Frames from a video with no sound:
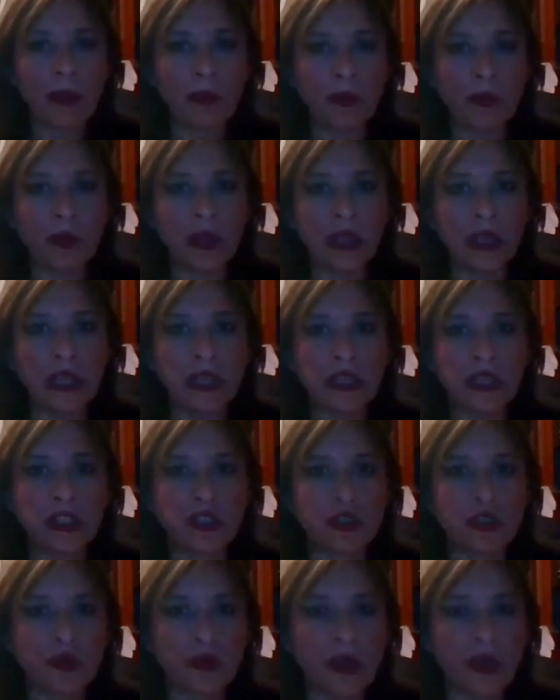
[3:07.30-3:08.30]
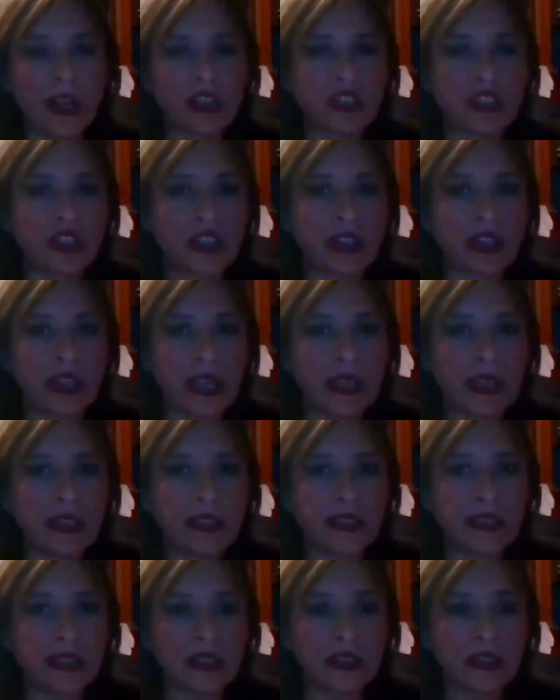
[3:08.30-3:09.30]
Operate in a direction that
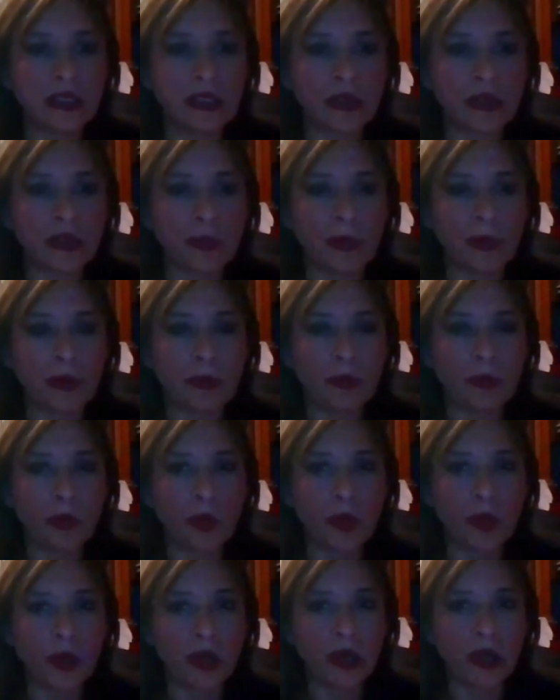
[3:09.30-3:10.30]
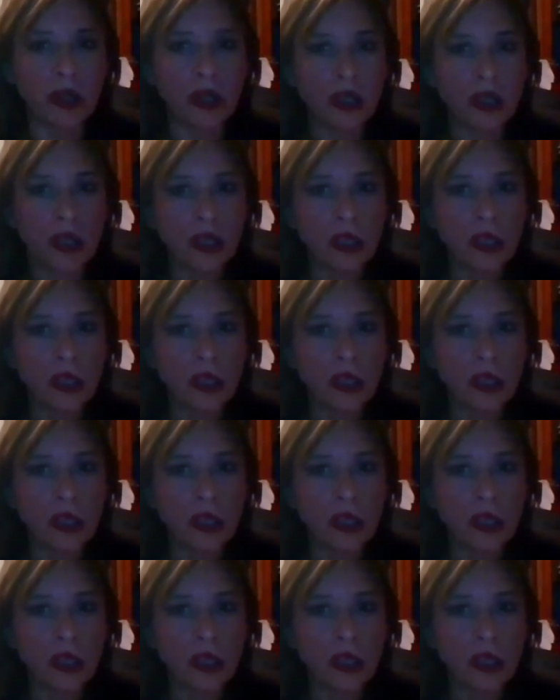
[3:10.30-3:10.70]
is a little bit more